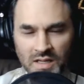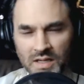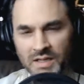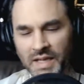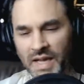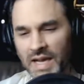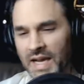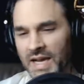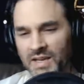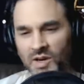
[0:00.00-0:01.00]

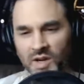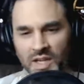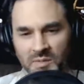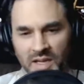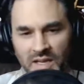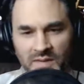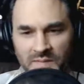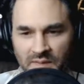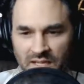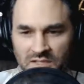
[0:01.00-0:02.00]
Yeah, annoying, man.
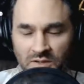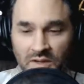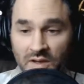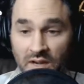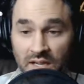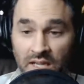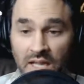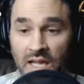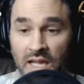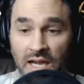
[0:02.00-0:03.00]
That's so annoying.
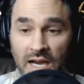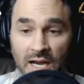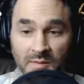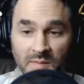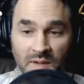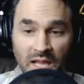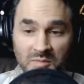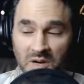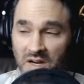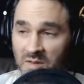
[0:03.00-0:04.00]
And
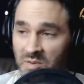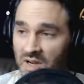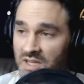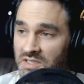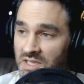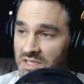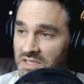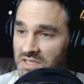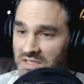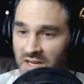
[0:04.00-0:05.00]
part of the process,
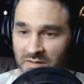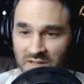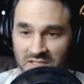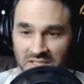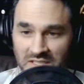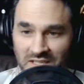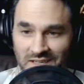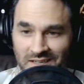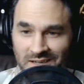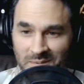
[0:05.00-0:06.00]
obviously,
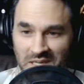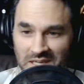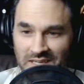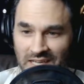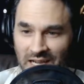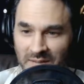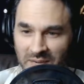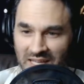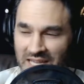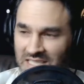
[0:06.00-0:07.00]
I mean, yeah, my
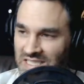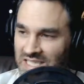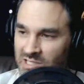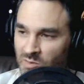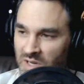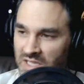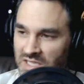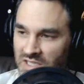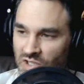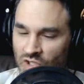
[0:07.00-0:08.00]
last 6 weeks
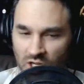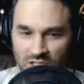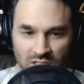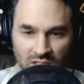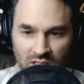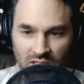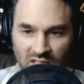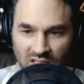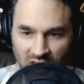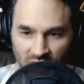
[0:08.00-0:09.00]
has just
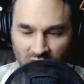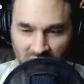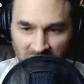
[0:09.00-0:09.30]
literally been